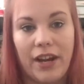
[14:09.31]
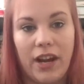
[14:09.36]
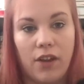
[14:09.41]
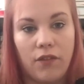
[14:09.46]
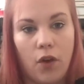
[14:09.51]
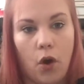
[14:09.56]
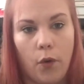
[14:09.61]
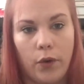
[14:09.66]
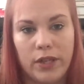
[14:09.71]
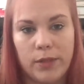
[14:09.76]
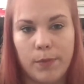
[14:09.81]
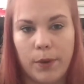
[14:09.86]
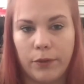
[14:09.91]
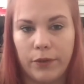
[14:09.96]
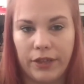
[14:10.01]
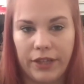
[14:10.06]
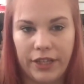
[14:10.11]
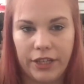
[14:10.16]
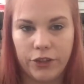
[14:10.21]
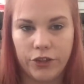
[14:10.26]
and I've always been
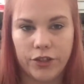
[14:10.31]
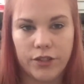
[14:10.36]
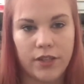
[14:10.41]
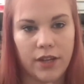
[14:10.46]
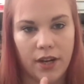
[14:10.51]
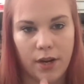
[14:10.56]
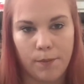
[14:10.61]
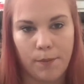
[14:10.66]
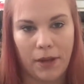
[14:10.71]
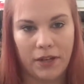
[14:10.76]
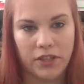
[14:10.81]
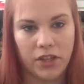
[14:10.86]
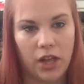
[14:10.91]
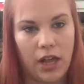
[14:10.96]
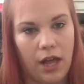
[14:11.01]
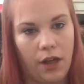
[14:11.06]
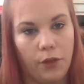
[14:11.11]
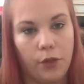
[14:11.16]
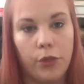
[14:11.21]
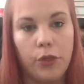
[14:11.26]
really interested in mental
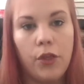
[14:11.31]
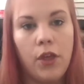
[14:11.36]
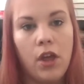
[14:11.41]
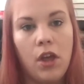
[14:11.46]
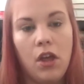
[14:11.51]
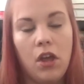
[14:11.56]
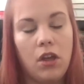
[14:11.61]
health.